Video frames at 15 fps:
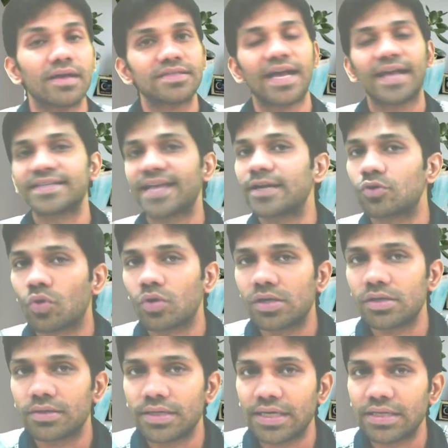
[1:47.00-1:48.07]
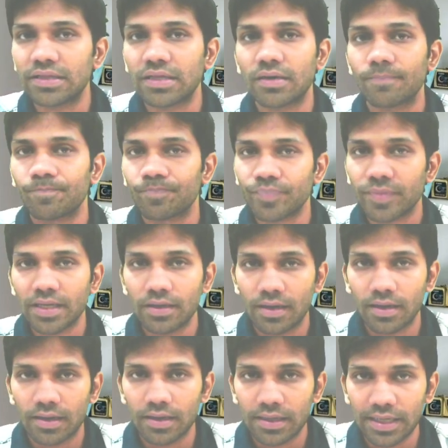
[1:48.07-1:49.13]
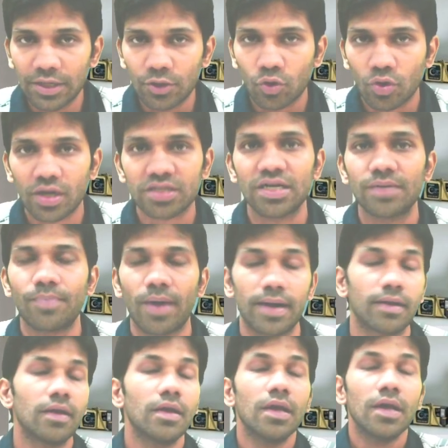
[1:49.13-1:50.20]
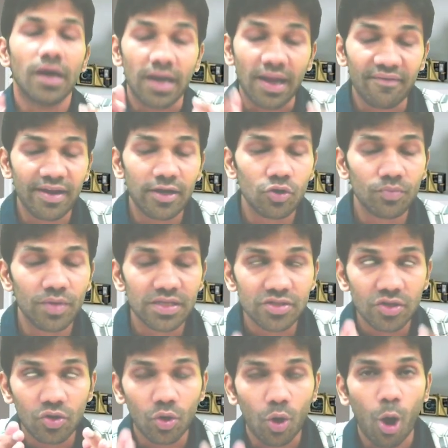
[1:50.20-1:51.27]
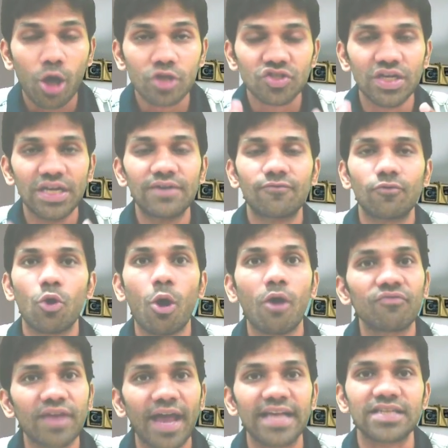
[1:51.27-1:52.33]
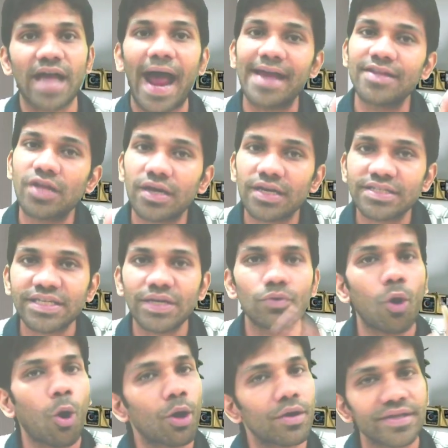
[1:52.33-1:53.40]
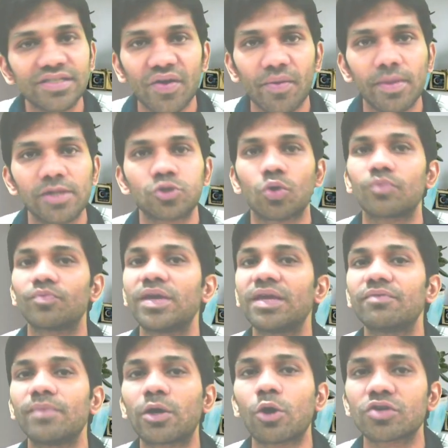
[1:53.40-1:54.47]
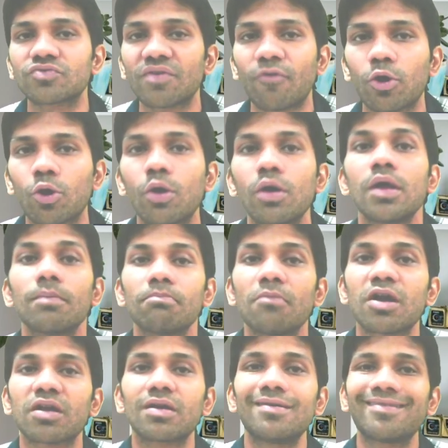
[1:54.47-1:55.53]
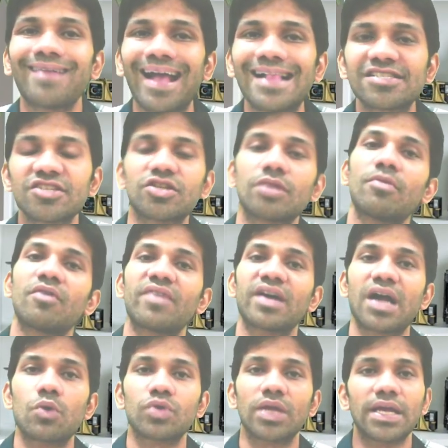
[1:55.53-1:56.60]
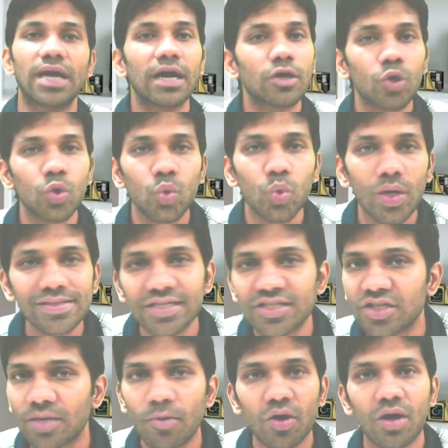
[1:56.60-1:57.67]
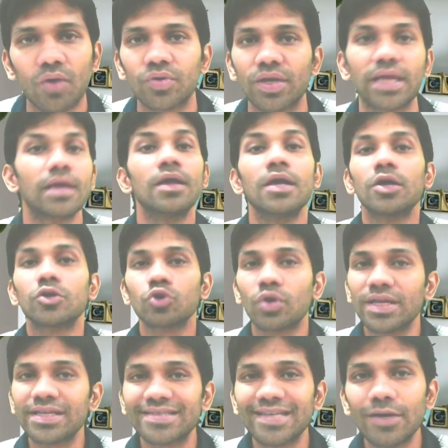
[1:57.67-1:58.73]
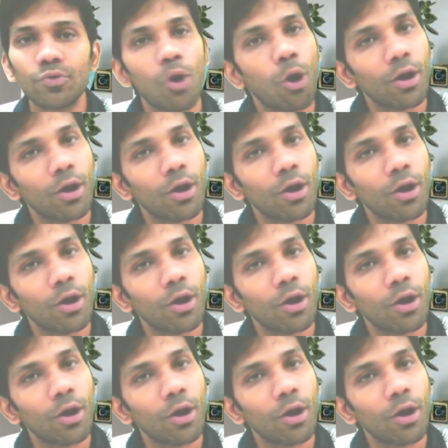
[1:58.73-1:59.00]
As I told in the introduction part, revenue means gross inflow of cash either received or receivable. So because we follow mercantile system of accounting, accrual system of accounting, so received or